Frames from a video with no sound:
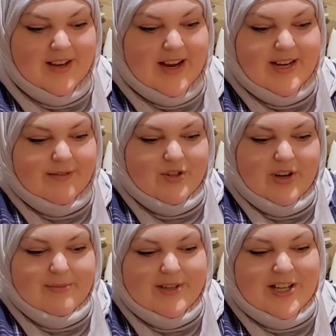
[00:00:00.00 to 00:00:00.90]
I never
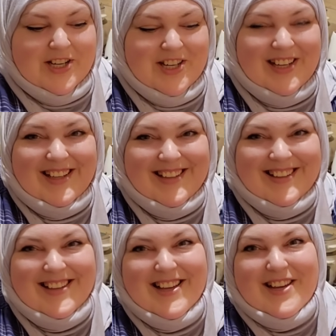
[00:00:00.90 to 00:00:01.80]
dry my dishes.
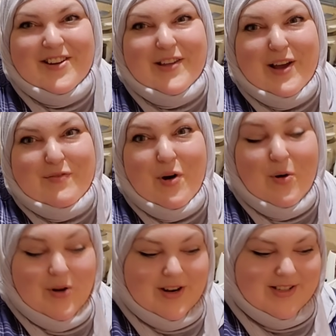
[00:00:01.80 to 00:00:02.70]
You're like, of
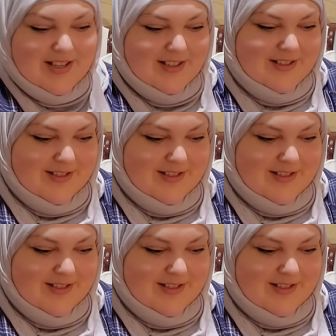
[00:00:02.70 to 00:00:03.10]
course.